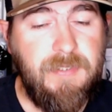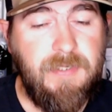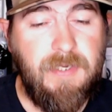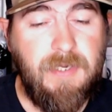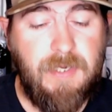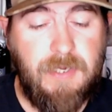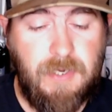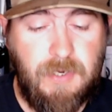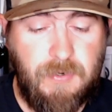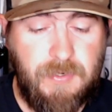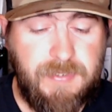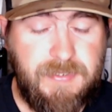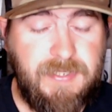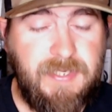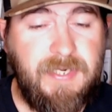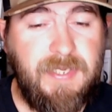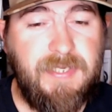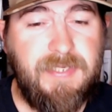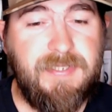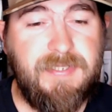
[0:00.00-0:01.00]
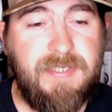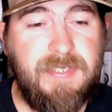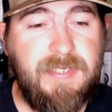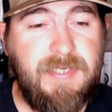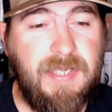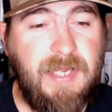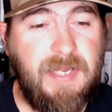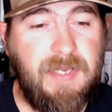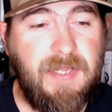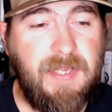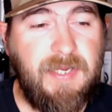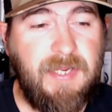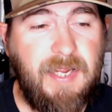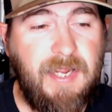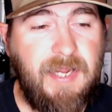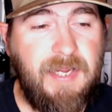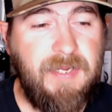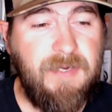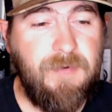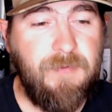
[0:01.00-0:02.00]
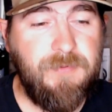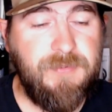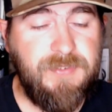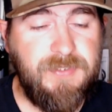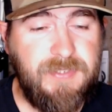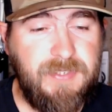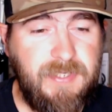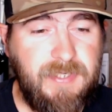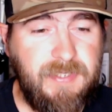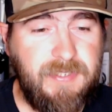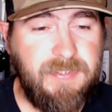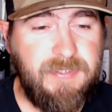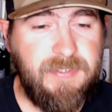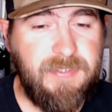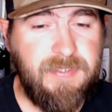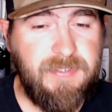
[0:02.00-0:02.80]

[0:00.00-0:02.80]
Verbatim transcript: uh, on a ten X D, I like an eight oh six